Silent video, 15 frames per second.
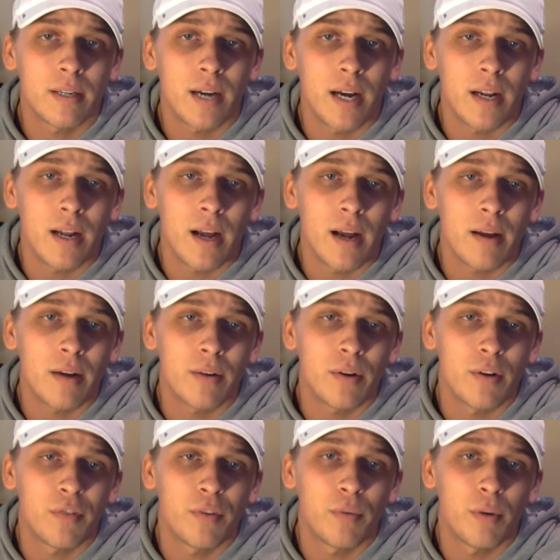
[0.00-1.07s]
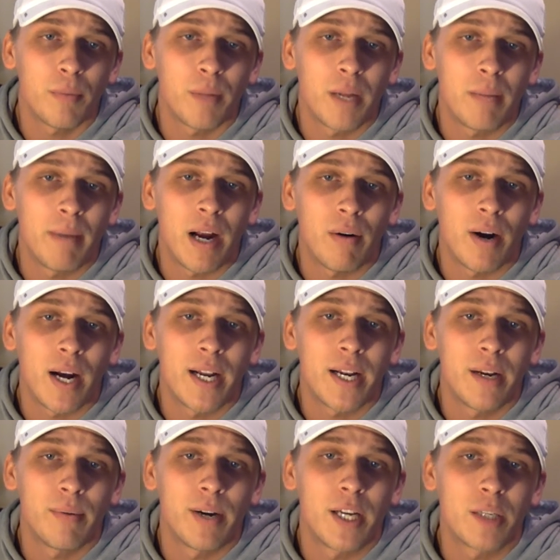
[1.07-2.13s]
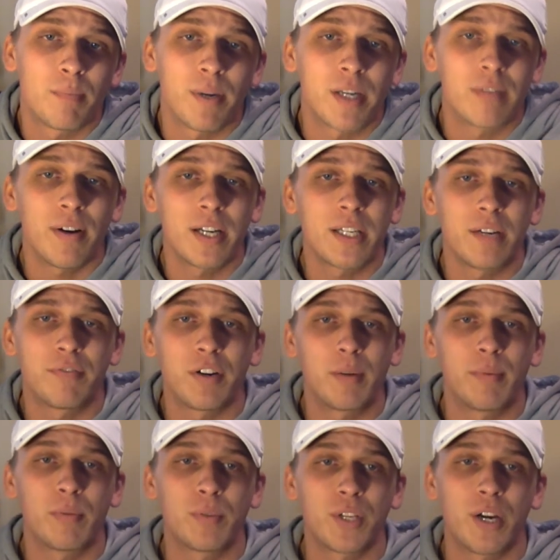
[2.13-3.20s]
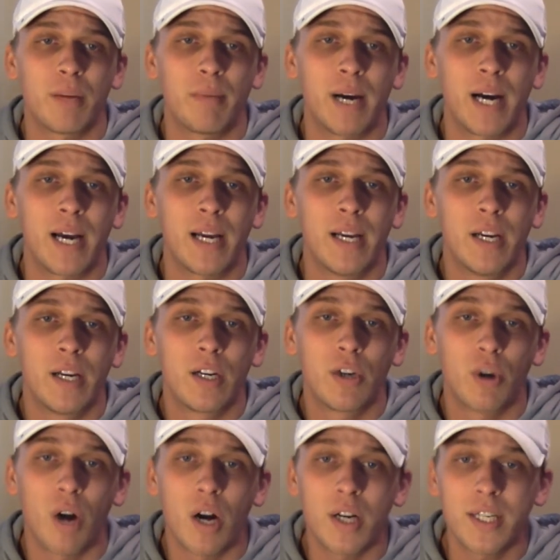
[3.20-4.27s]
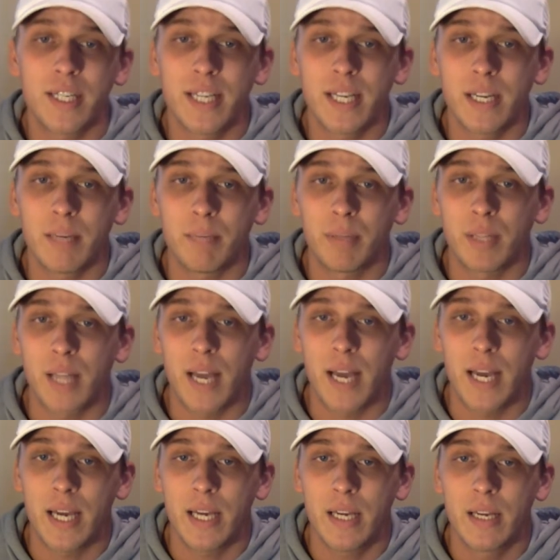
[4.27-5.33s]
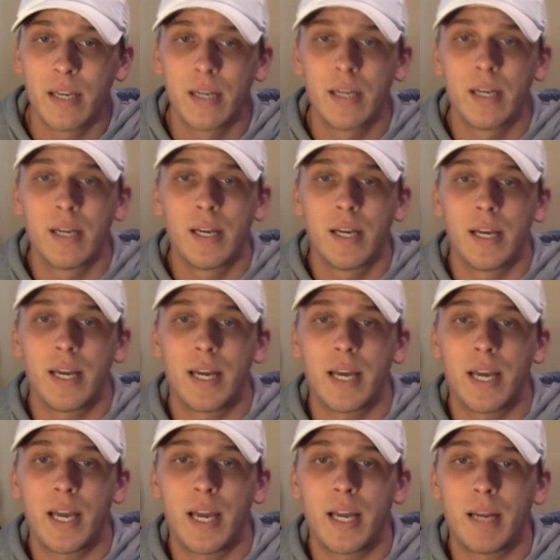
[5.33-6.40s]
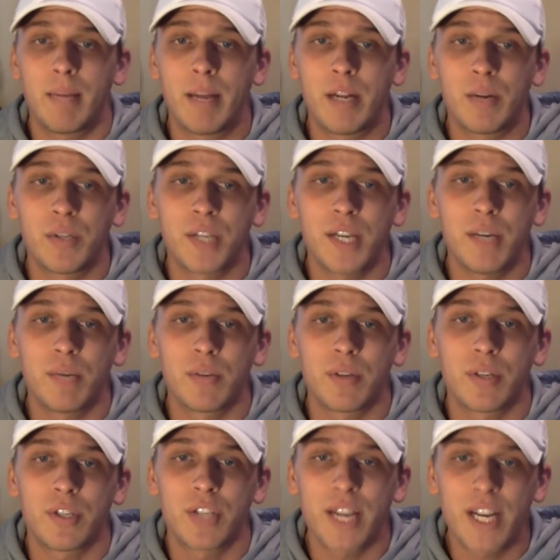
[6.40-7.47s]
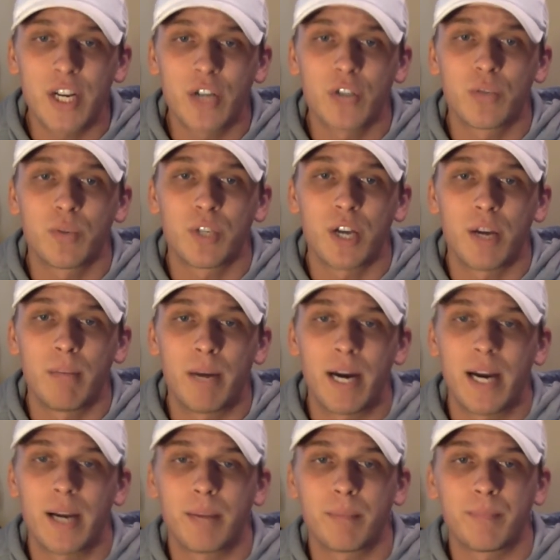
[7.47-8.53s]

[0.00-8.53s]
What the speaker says: I don't know if you would have played Matt Ryan anyways, but Devontae Freeman was on bye. Gronk didn't play. And Emmanuel Sanders was on bye.